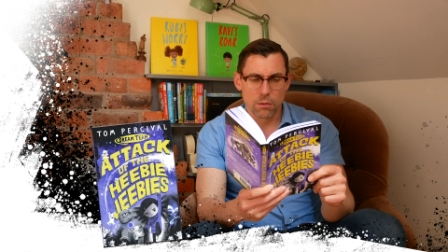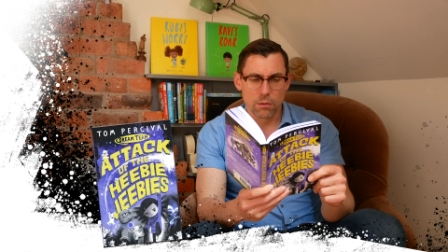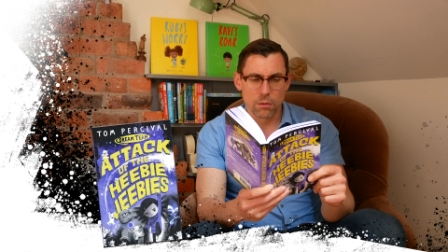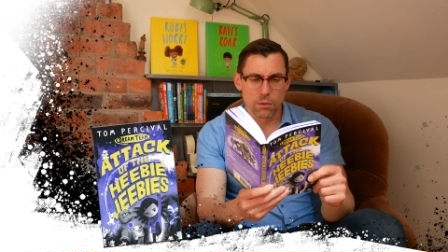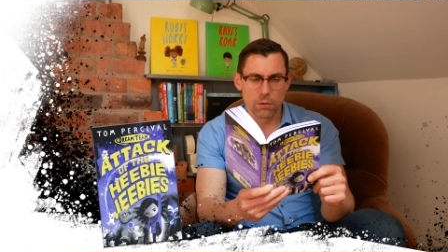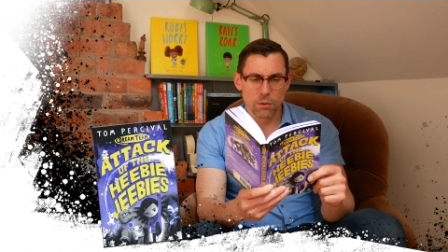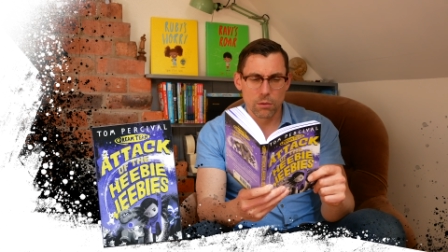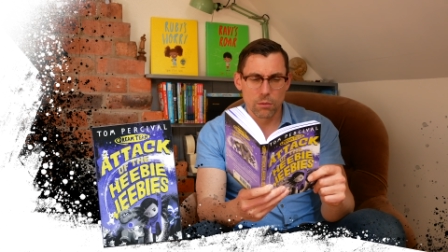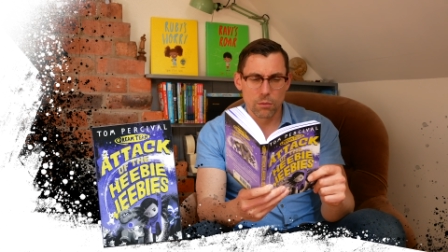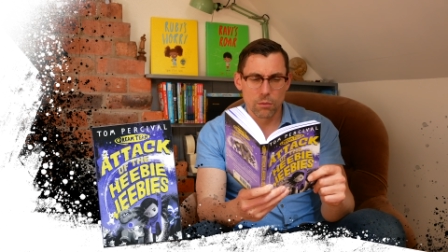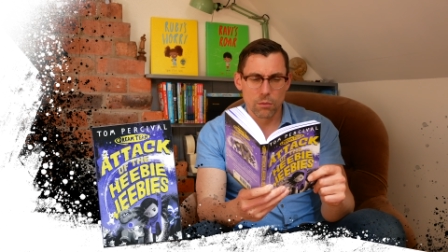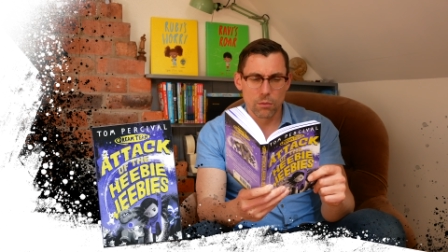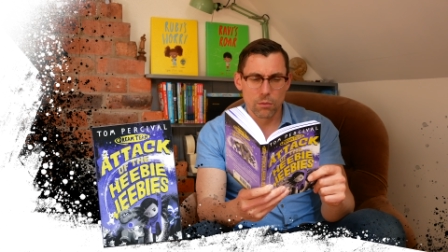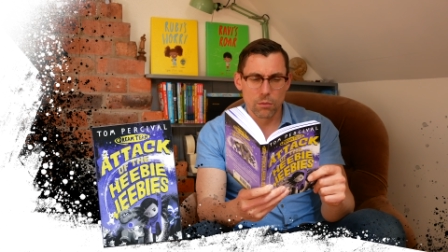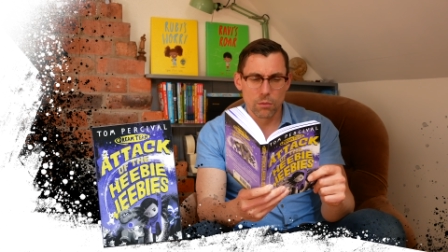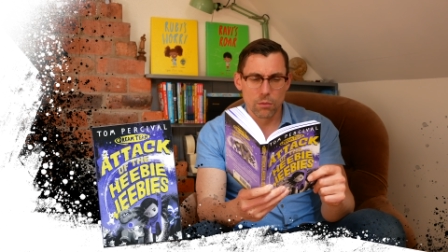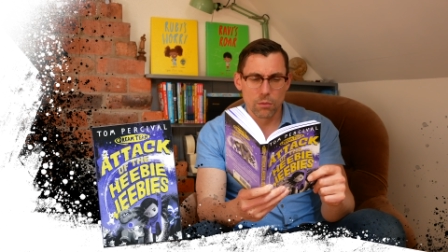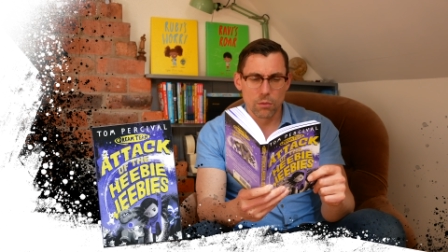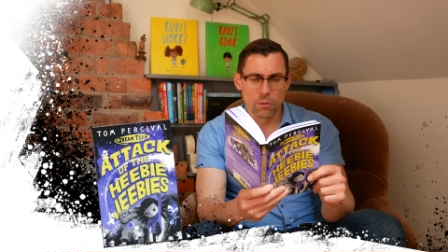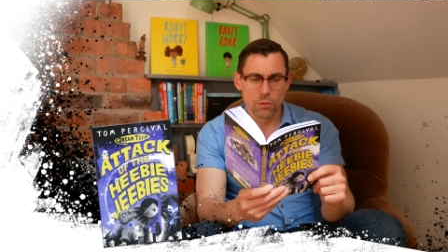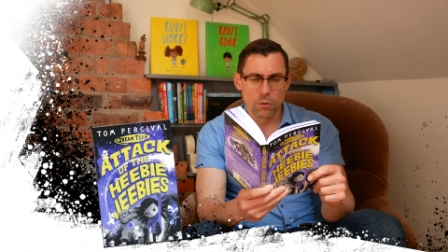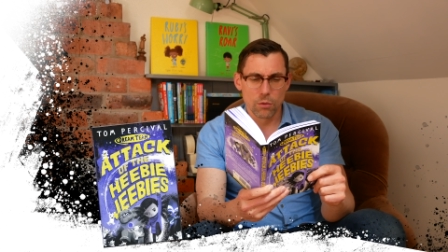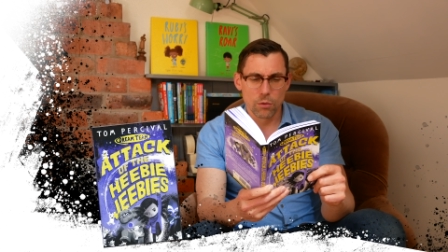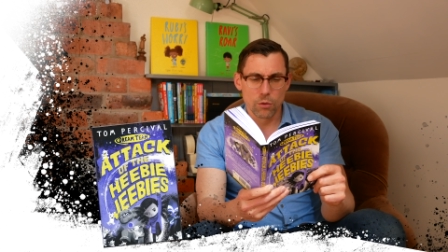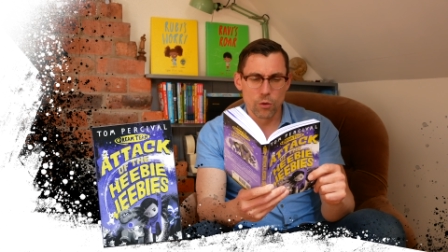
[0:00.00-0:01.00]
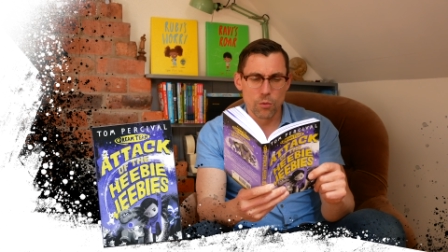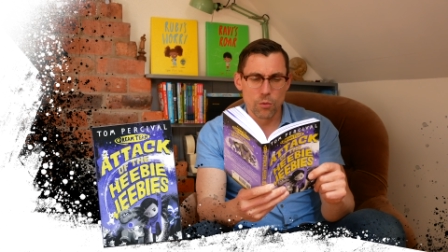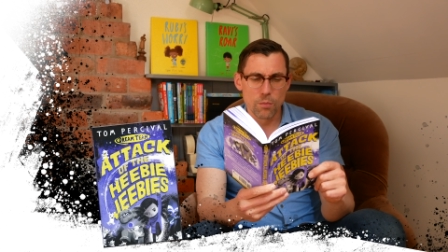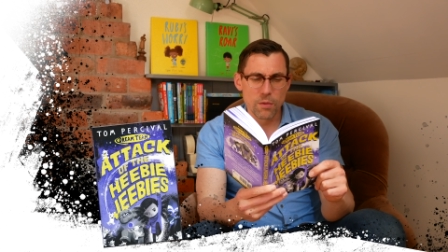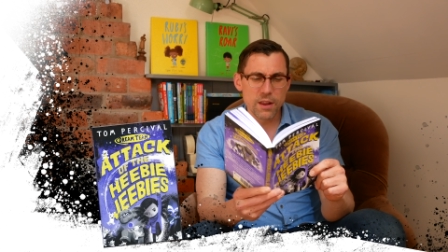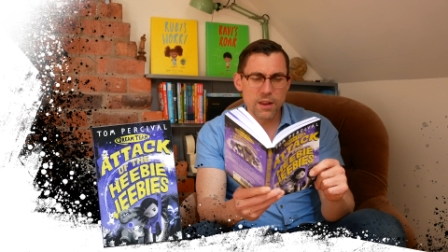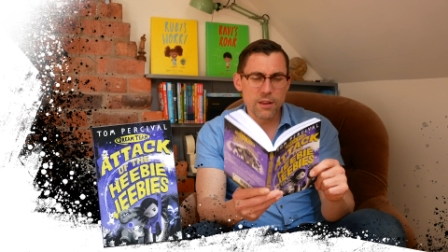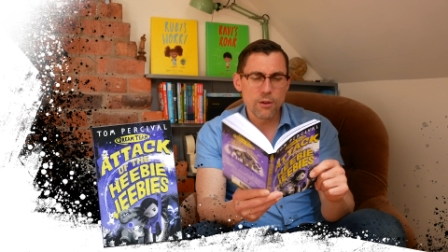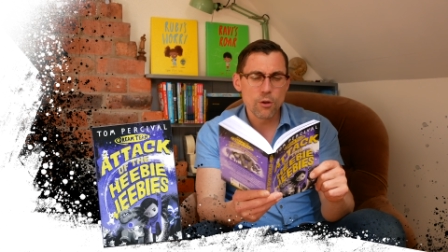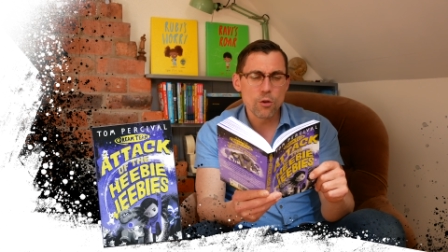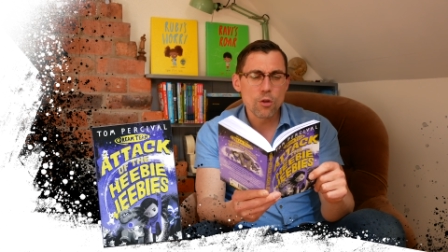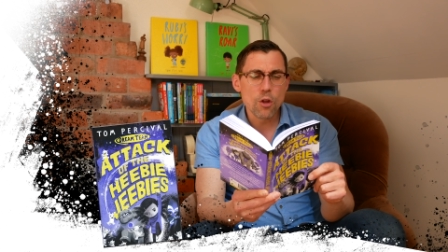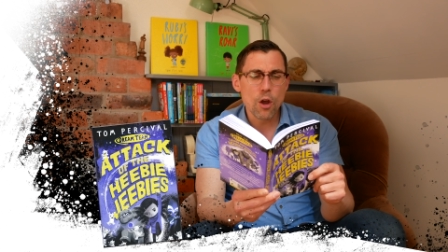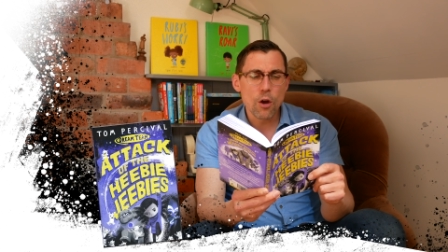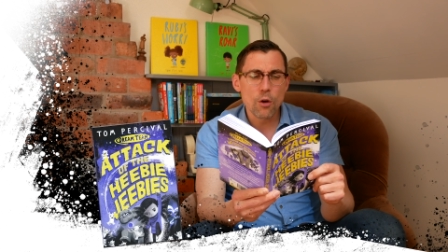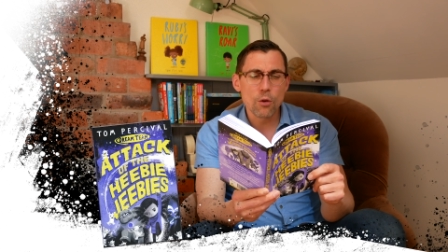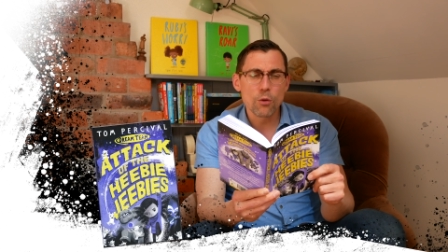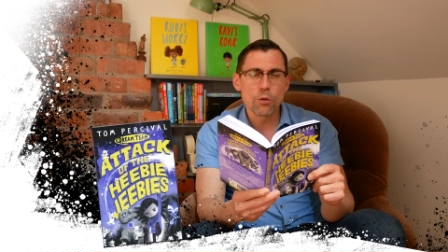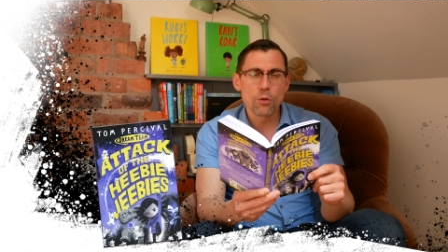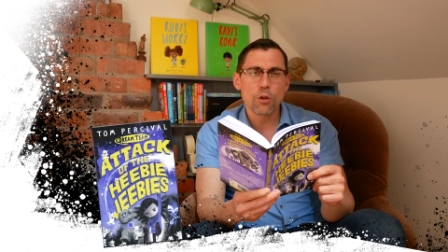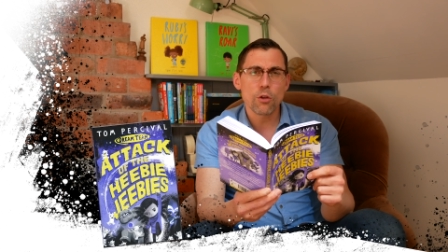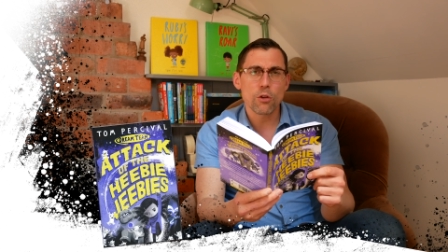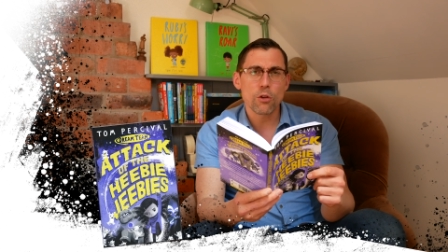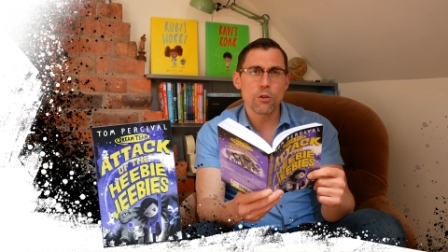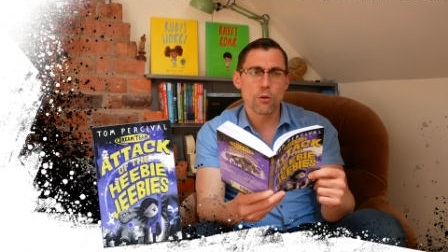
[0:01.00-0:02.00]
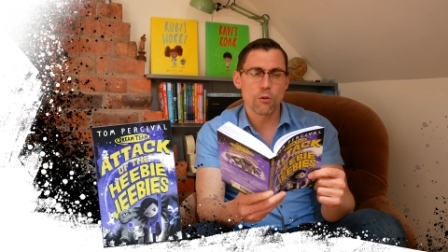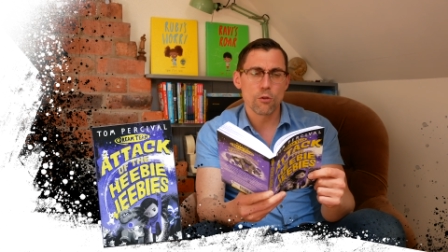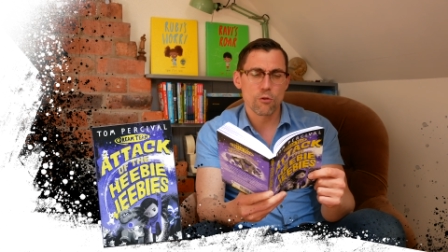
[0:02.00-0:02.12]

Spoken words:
You mean you know that you're